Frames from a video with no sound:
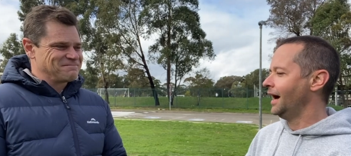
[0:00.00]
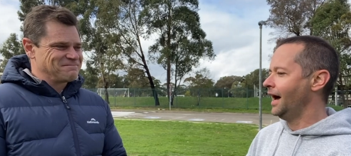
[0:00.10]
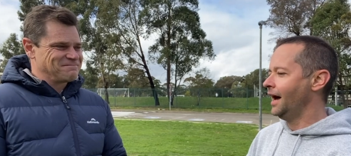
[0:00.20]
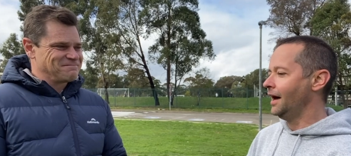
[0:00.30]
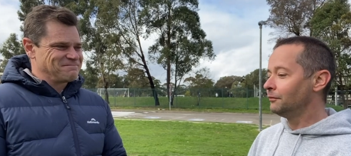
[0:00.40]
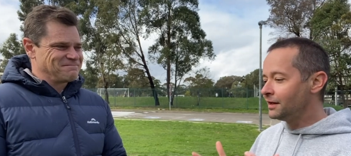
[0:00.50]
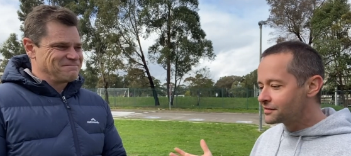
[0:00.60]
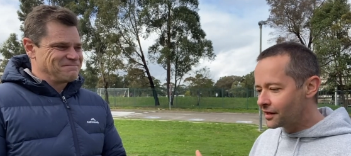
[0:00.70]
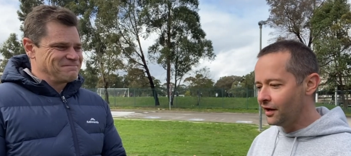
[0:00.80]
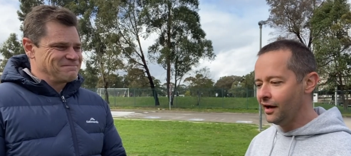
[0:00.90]
Speaker 1: Uh, and
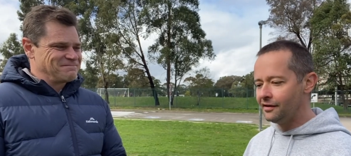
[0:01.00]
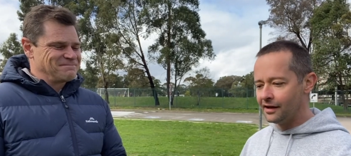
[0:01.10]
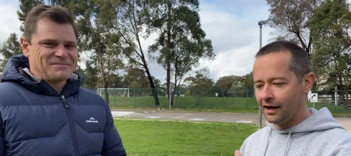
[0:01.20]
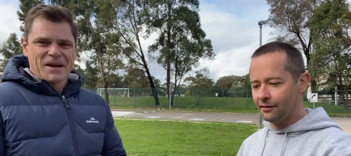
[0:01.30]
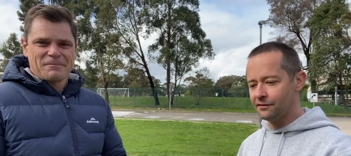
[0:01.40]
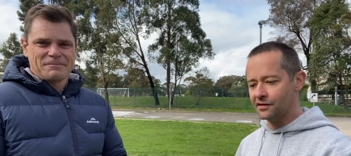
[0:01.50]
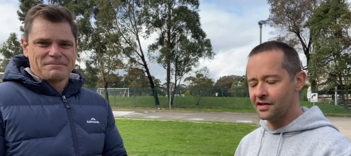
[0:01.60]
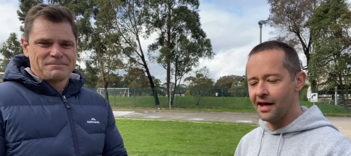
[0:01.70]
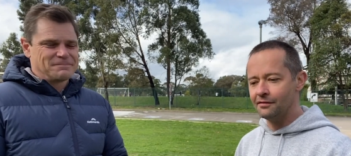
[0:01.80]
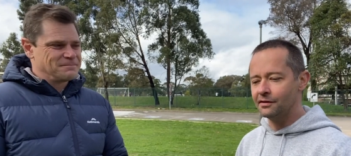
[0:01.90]
Wednesday night uh, we
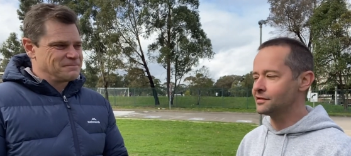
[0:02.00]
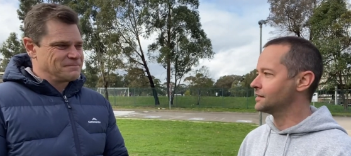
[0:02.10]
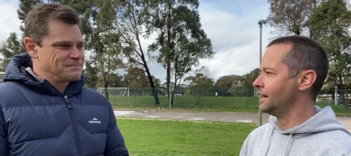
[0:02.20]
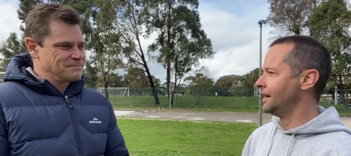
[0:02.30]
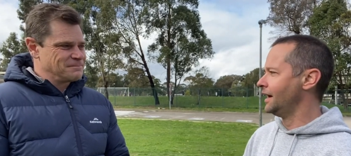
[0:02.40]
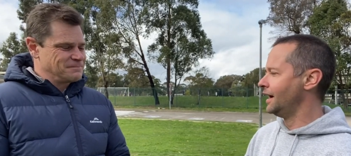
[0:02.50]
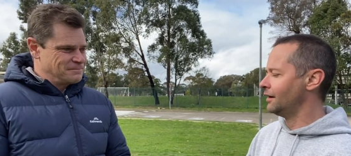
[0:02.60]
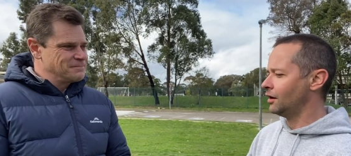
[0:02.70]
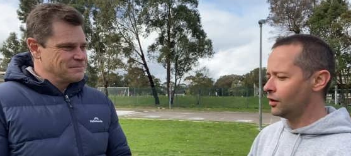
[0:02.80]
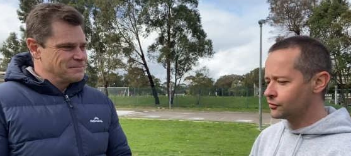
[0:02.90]
just had was uh,
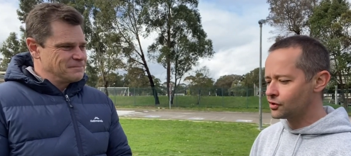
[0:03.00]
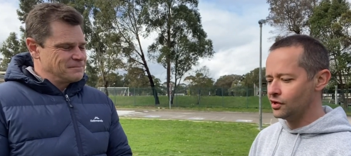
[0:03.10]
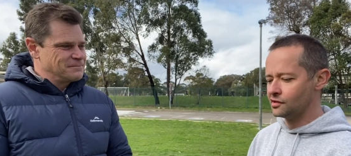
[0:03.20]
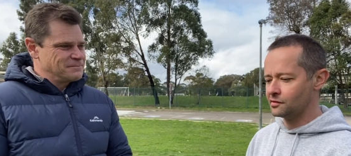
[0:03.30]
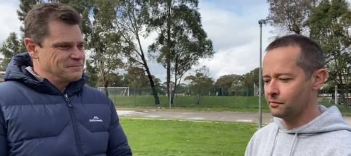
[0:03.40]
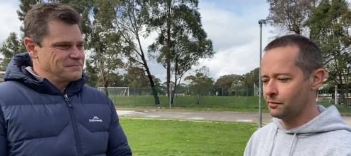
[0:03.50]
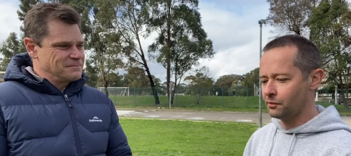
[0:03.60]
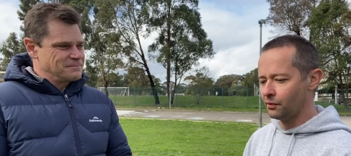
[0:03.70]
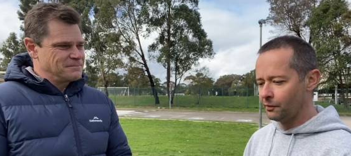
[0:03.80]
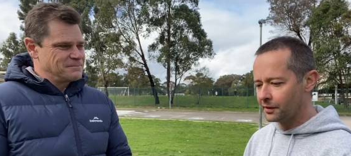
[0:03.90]
our whole church
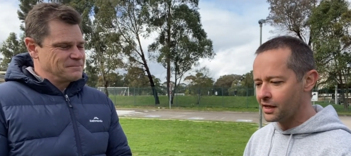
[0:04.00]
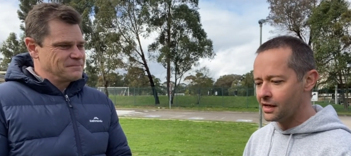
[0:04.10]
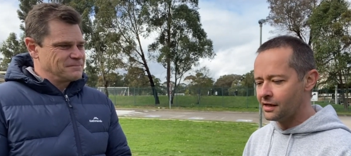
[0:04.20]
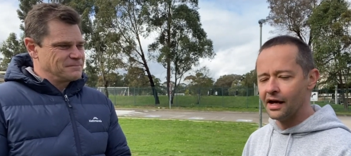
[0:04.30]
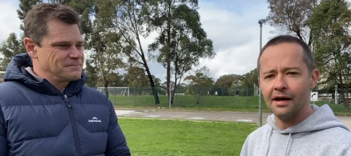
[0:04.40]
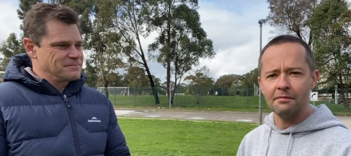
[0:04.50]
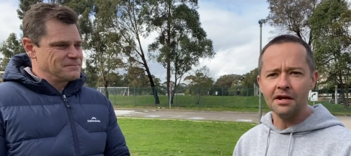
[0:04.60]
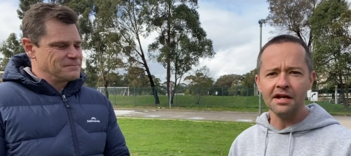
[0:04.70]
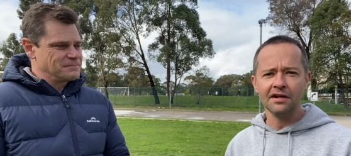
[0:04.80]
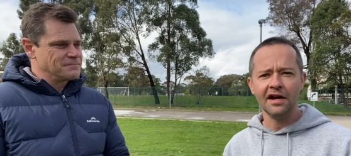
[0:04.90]
property uh,
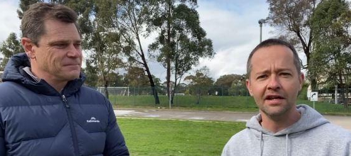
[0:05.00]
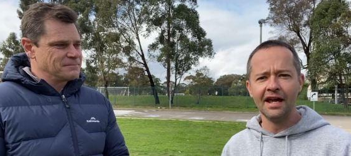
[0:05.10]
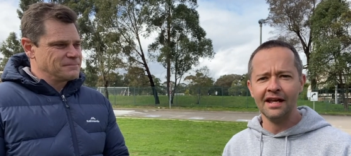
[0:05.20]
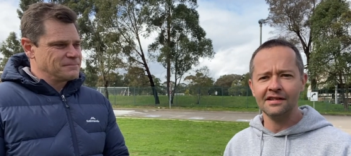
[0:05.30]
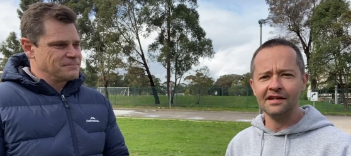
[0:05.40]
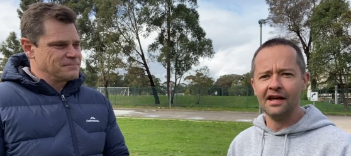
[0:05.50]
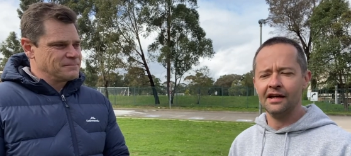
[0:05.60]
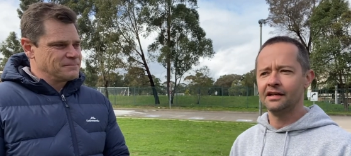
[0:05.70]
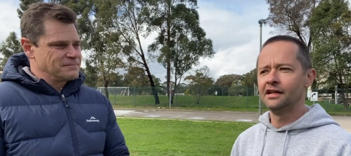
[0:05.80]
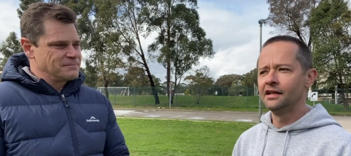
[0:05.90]
meeting night and
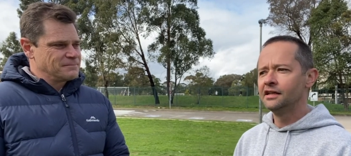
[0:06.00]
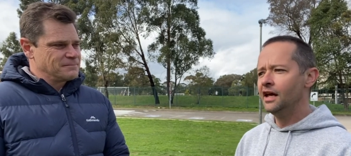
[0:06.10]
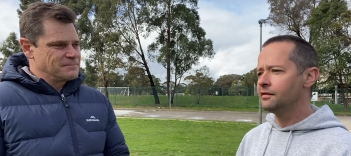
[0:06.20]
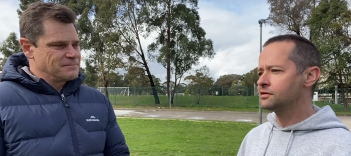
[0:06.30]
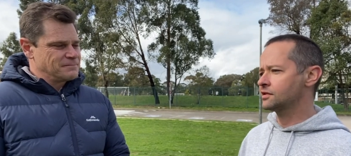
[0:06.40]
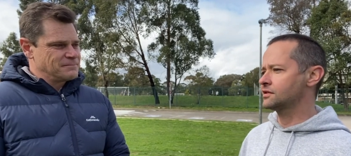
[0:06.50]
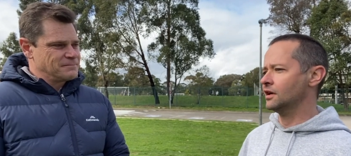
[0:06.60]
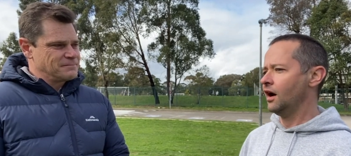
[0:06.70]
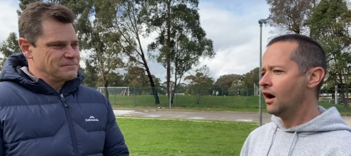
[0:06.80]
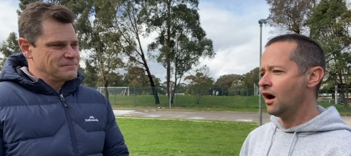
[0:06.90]
uh, yeah, it was just,
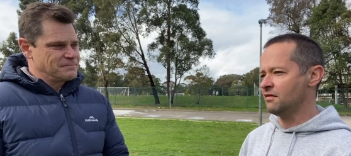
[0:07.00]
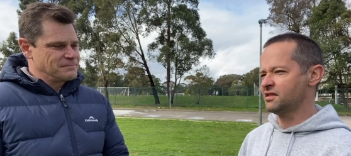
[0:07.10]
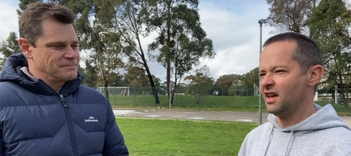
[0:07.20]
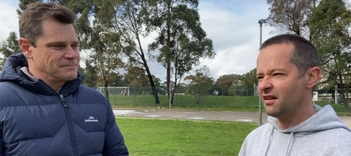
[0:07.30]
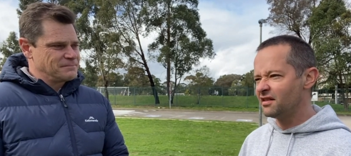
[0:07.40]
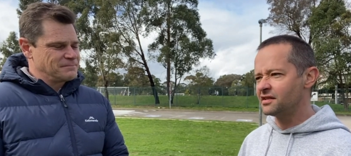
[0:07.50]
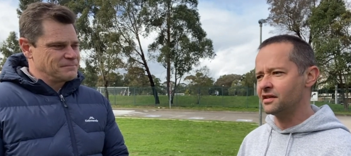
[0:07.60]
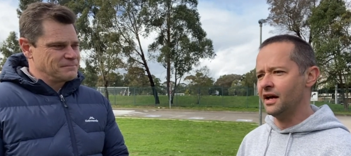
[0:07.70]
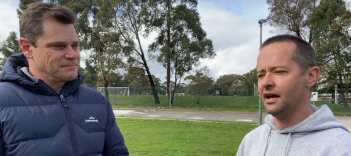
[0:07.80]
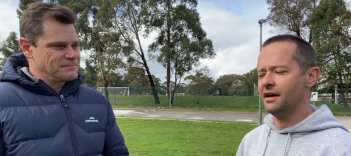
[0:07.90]
I, I was there
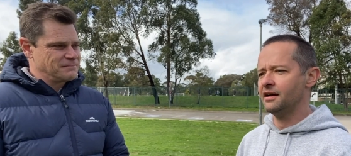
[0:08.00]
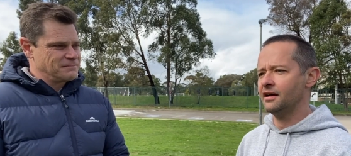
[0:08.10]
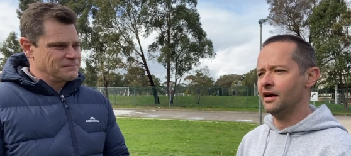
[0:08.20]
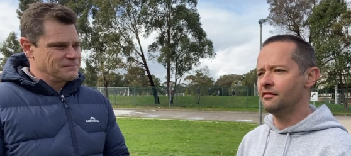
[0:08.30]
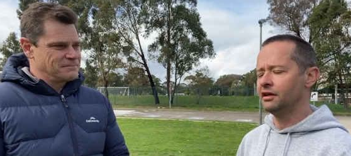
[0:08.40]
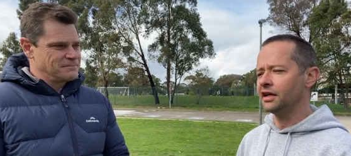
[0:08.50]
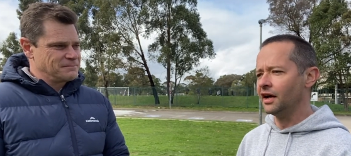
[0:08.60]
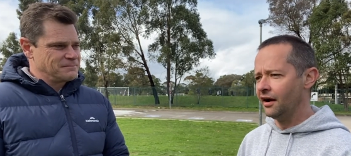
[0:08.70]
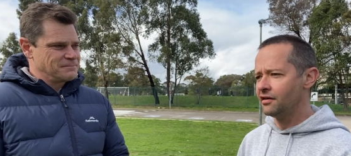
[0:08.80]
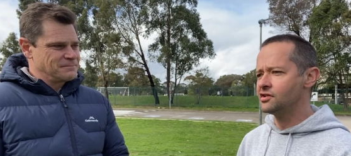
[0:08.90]
as a really
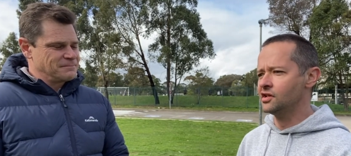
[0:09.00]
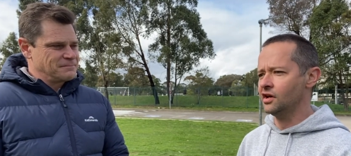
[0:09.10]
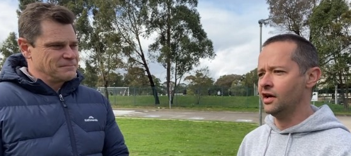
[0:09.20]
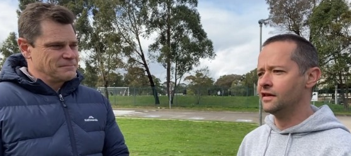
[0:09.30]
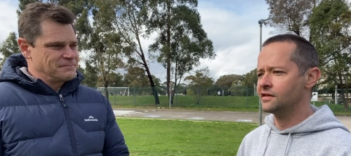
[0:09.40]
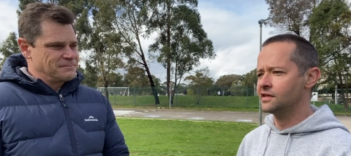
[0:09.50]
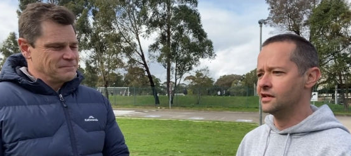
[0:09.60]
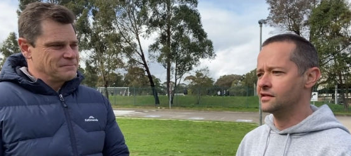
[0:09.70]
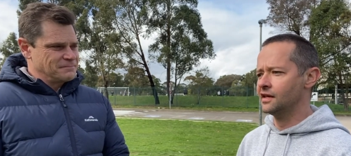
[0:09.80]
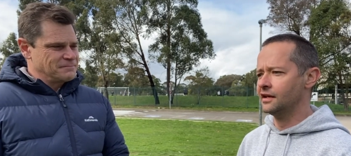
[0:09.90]
encouraging night in the
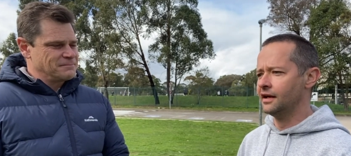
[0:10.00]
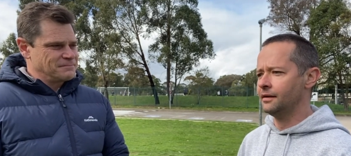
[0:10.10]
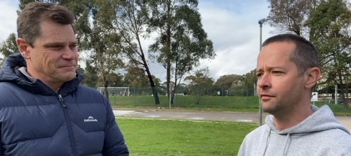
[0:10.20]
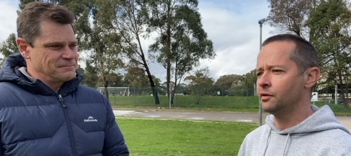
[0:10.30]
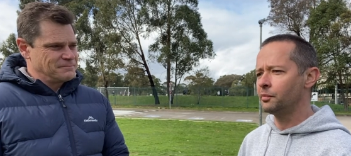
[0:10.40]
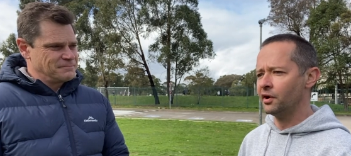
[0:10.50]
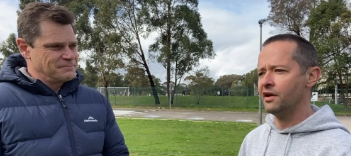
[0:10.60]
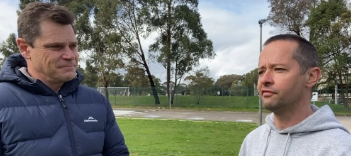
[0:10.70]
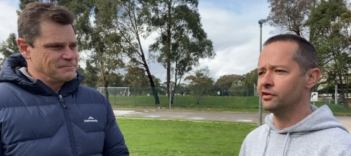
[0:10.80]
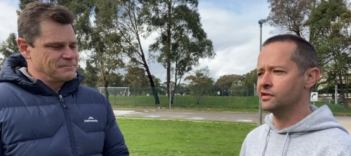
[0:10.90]
sense that um, real
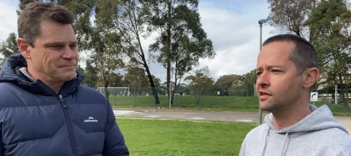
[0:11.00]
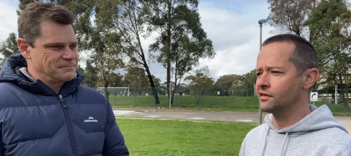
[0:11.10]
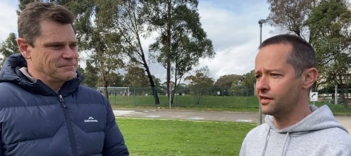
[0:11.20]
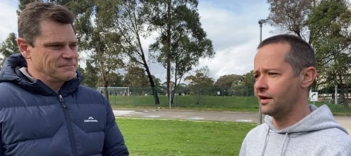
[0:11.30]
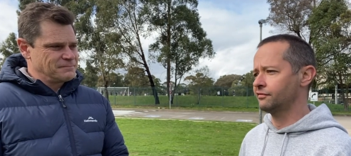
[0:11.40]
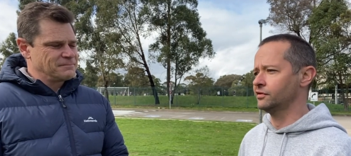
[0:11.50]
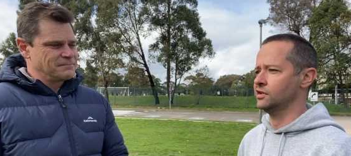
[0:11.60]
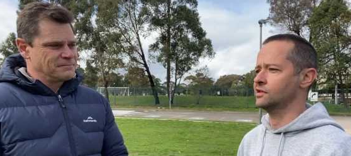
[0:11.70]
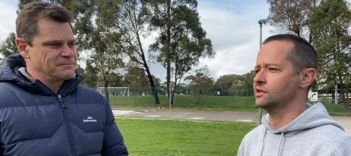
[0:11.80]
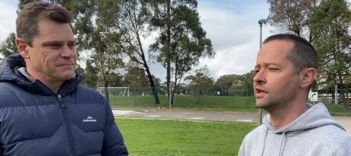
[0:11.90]
prayerfulness and thankfulness